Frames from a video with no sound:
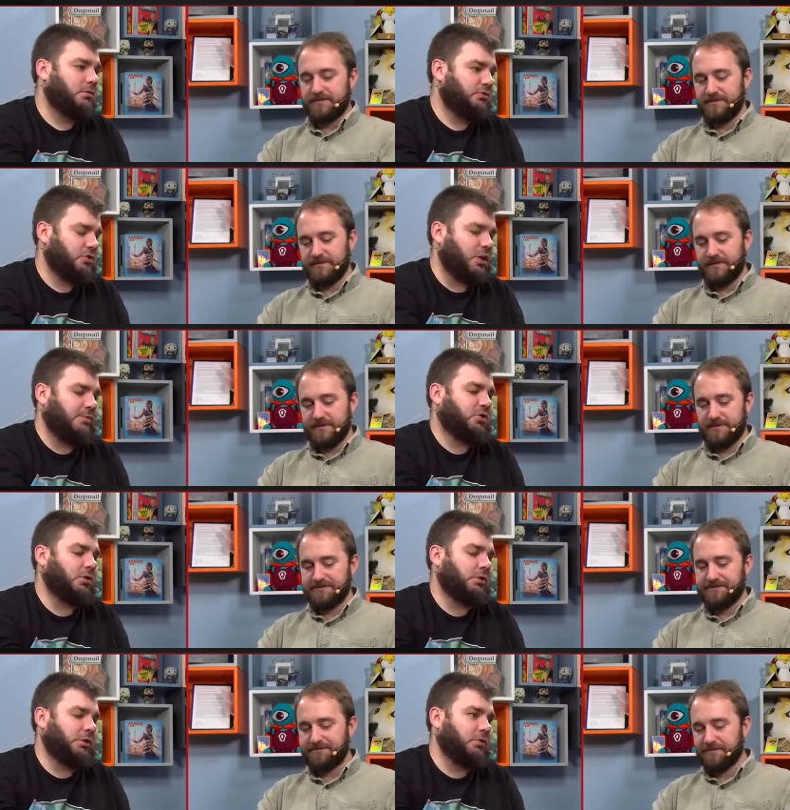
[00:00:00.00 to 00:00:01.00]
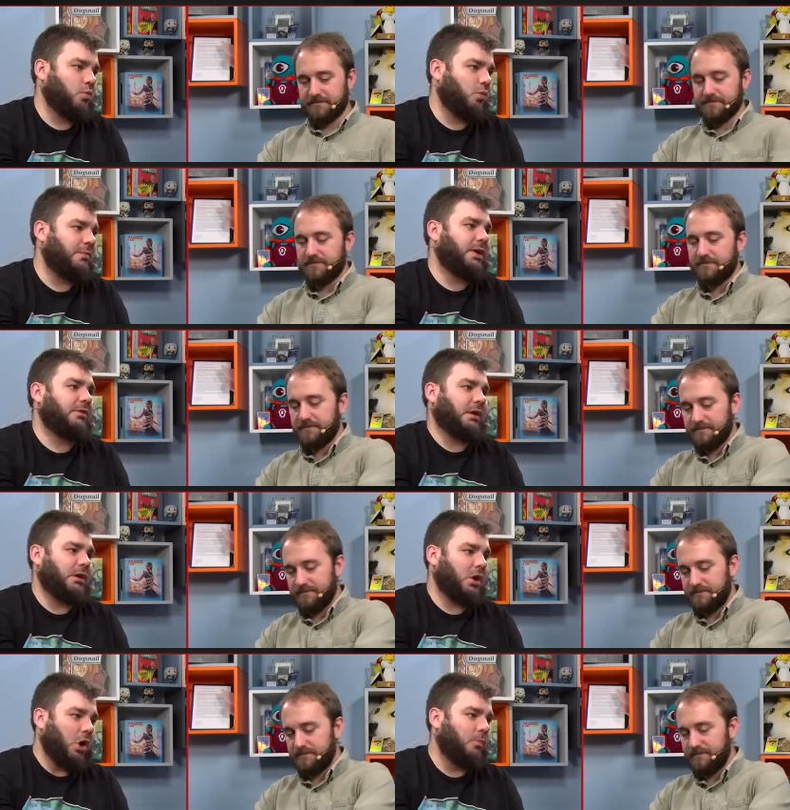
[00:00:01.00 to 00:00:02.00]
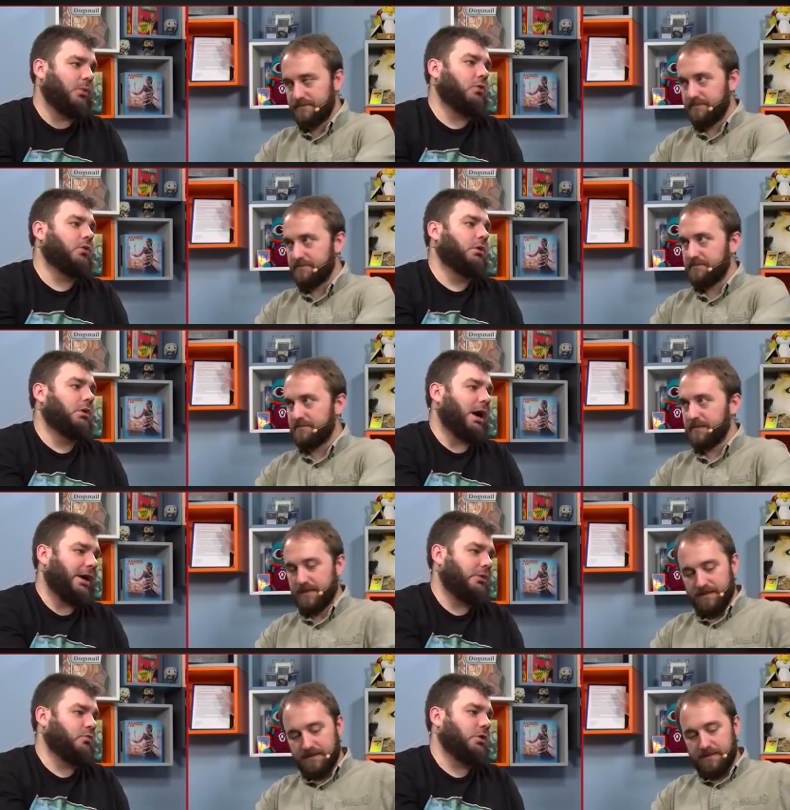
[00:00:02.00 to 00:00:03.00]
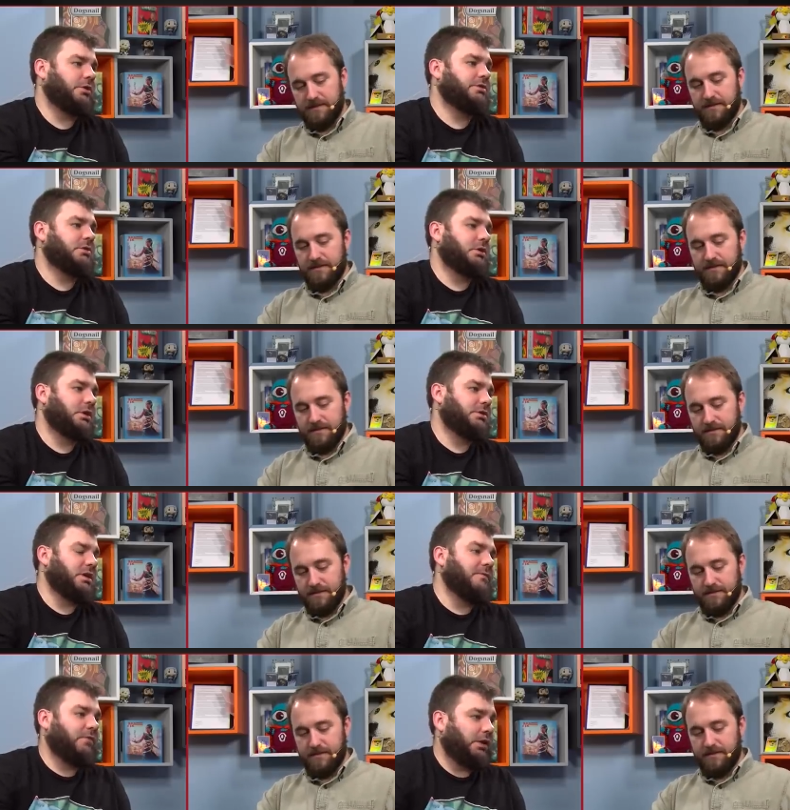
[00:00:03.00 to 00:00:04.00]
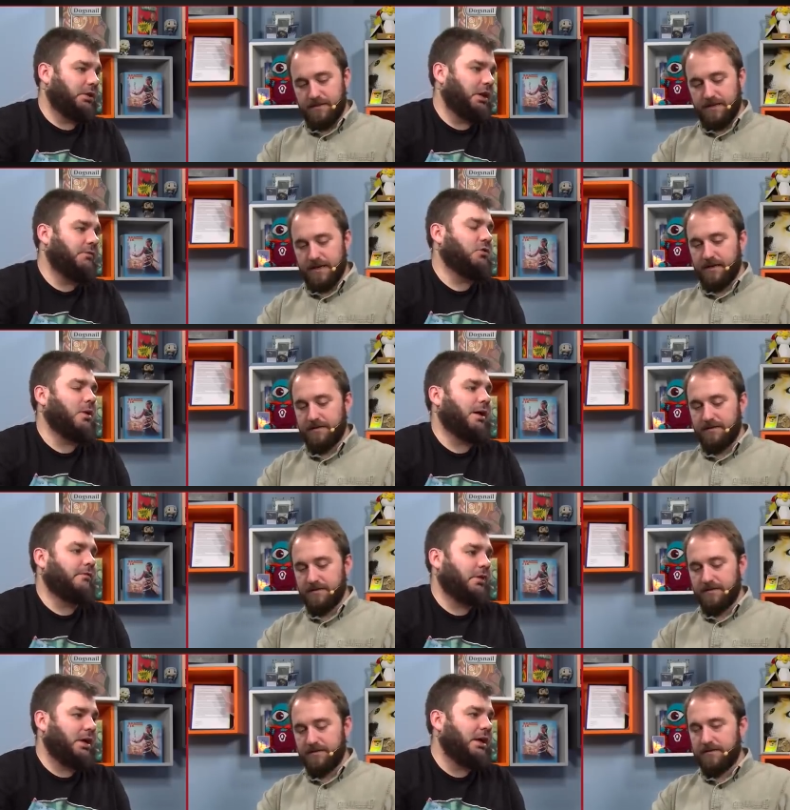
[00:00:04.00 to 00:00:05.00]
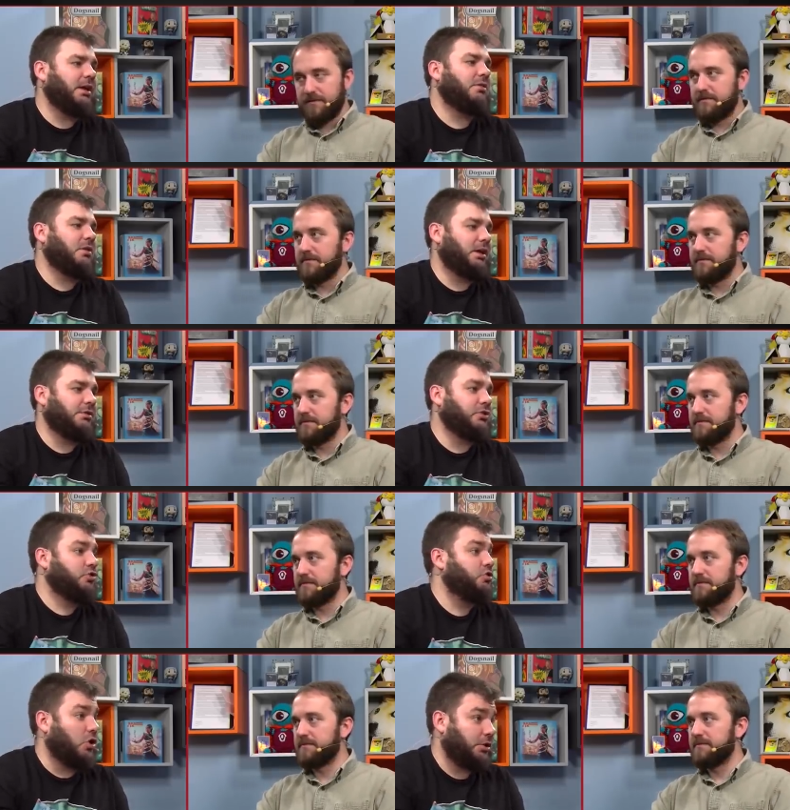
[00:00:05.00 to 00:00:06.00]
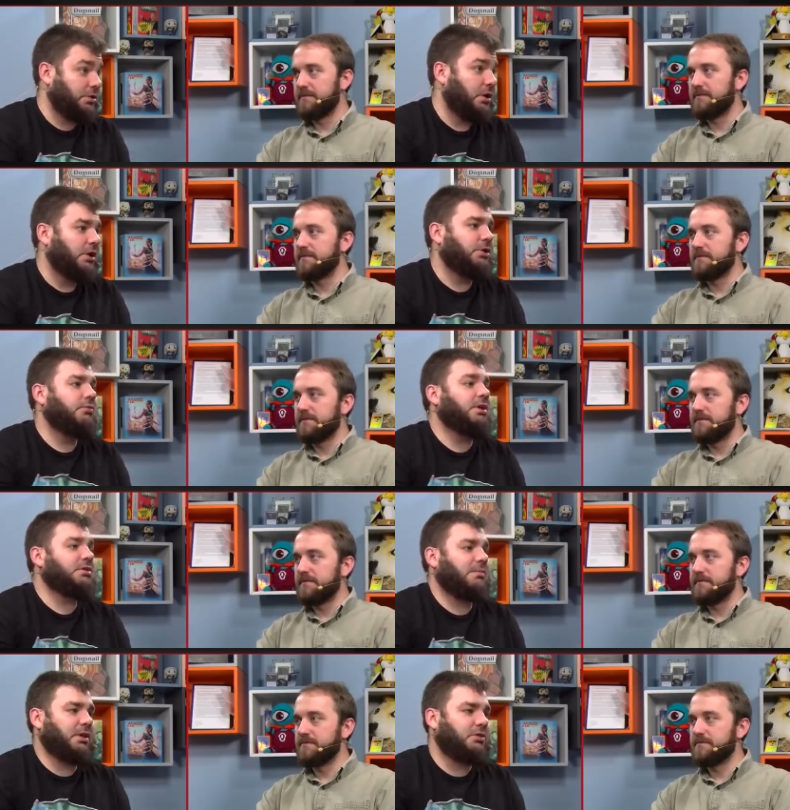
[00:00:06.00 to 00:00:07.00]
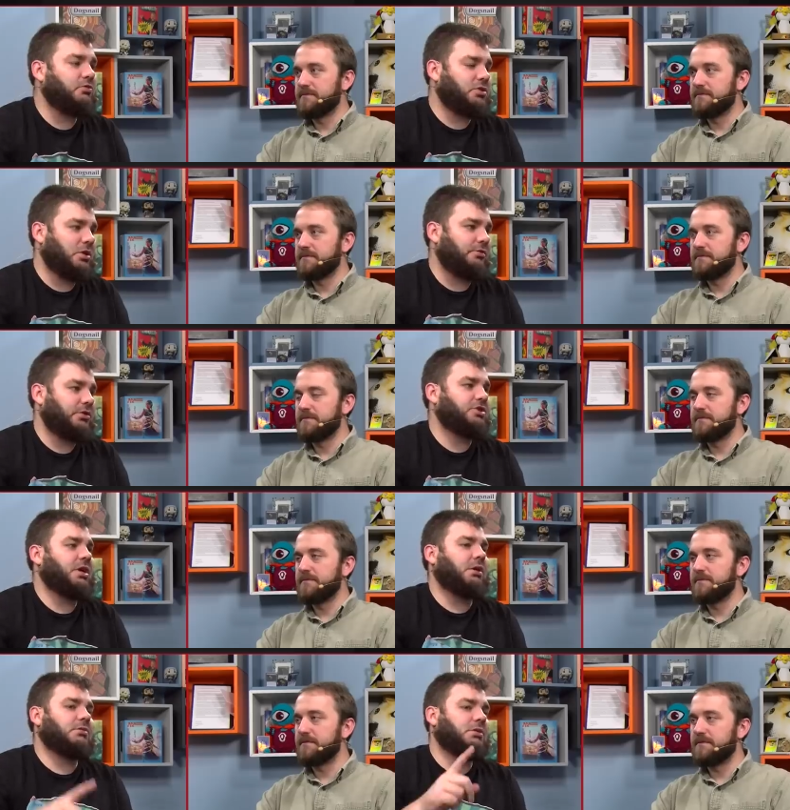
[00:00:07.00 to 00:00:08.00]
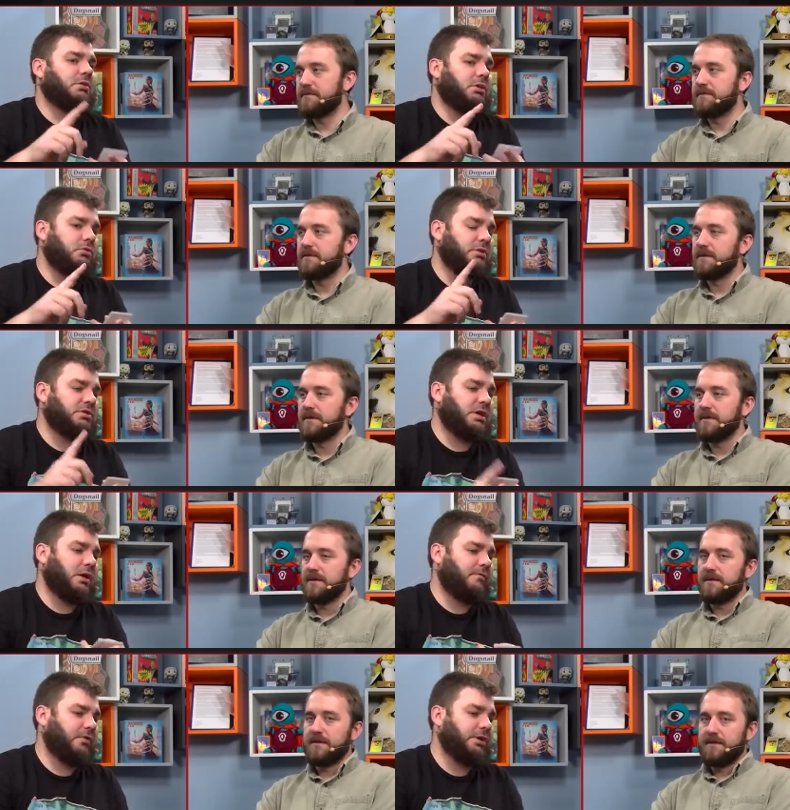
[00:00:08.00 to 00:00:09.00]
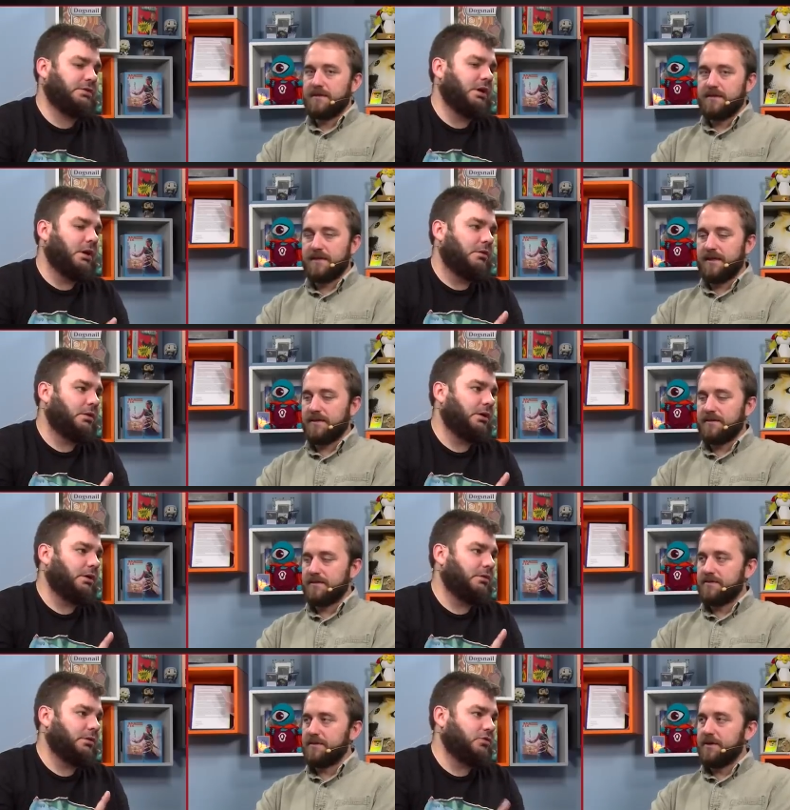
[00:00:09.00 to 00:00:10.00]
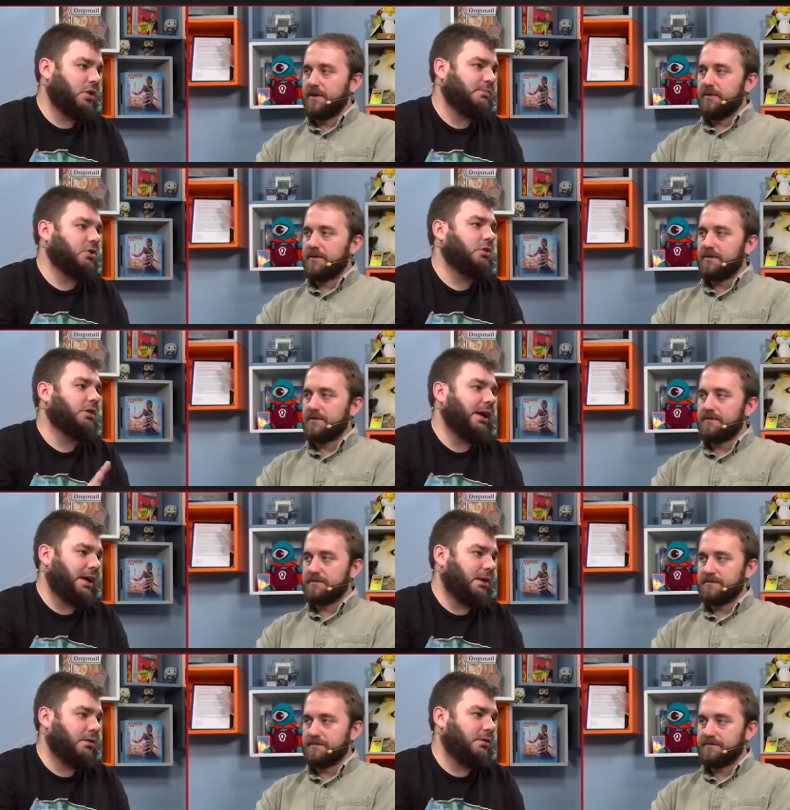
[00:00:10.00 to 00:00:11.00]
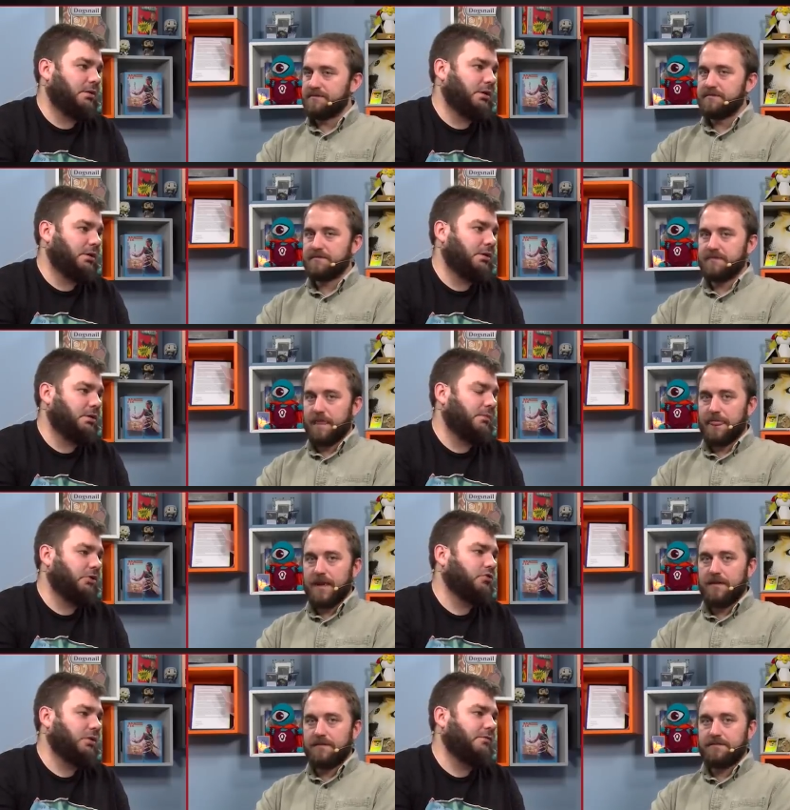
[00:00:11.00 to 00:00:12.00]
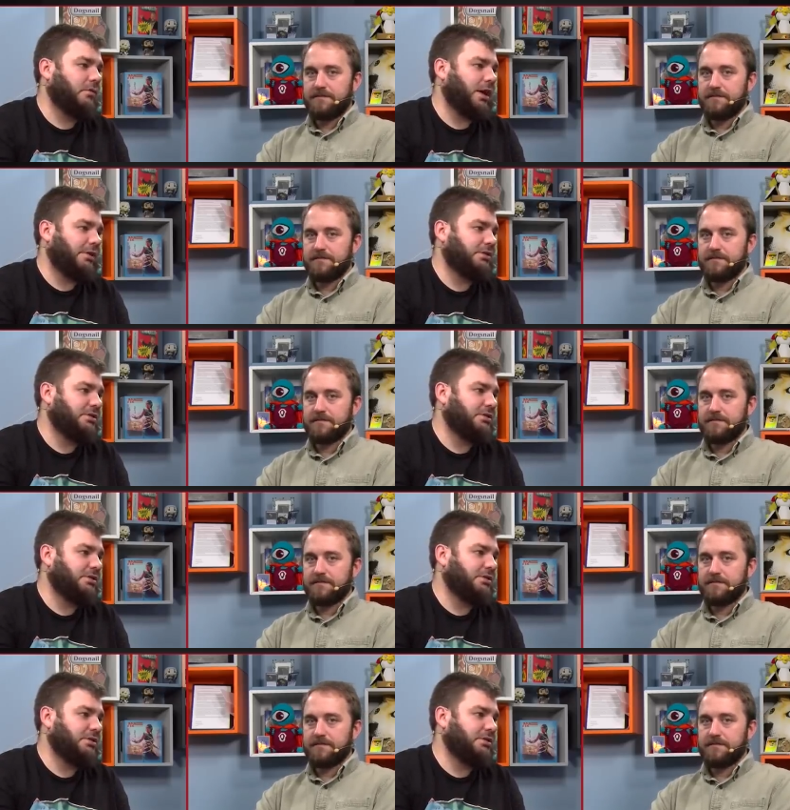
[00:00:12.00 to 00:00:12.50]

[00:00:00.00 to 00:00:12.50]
Speaker 1: Scrap Trawler, One Mana Thing, Opal, Ironworks is infinite. Yeah. If you have anything to start, you need something to start the chain so that you can sacrifice yeah. the the scrap trawler and the the Myr Retriever at the